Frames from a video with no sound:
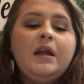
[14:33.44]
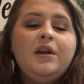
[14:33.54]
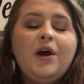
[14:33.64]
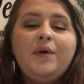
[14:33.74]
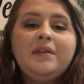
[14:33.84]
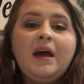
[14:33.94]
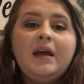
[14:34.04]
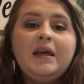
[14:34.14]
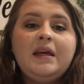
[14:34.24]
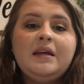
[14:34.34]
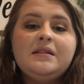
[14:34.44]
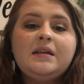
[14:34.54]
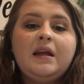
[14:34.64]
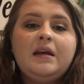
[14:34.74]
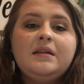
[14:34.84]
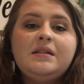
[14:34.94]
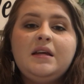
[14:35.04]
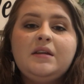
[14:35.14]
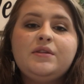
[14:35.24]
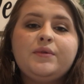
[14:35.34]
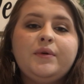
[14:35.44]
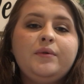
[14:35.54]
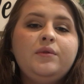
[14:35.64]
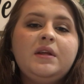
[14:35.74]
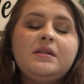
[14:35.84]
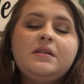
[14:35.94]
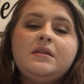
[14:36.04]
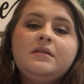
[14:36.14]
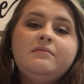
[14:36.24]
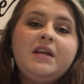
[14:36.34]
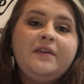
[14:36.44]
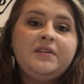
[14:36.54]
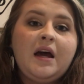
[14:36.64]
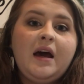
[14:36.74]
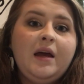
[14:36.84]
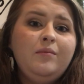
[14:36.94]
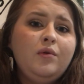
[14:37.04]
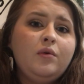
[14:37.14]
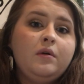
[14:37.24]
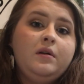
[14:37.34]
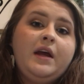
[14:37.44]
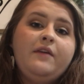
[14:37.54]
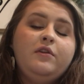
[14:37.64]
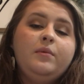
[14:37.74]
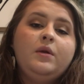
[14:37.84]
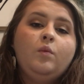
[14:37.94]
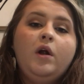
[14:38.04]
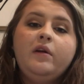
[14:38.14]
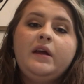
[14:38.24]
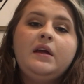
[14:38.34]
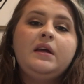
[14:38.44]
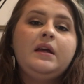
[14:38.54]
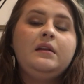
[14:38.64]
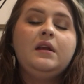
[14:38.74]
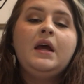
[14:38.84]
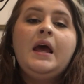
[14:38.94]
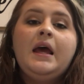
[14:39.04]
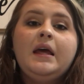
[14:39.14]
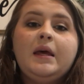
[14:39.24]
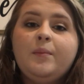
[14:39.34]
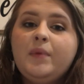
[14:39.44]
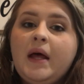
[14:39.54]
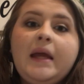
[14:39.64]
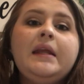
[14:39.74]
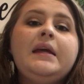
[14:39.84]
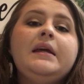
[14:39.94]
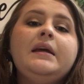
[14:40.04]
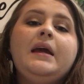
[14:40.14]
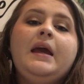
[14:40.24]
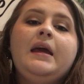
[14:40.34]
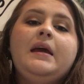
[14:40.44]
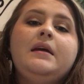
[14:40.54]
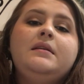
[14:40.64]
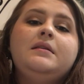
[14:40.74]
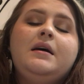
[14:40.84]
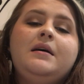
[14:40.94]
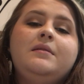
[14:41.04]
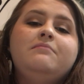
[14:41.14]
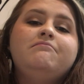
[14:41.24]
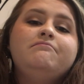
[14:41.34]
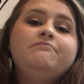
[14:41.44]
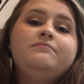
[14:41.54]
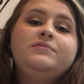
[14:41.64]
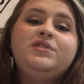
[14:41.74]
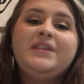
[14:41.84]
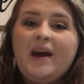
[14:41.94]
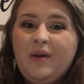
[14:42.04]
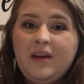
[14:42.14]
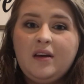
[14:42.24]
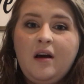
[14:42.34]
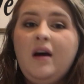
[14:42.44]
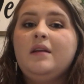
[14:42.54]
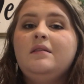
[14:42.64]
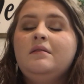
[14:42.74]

knowing that He is going to see us through this tough time? Or have you been worrying and complaining and doubting God?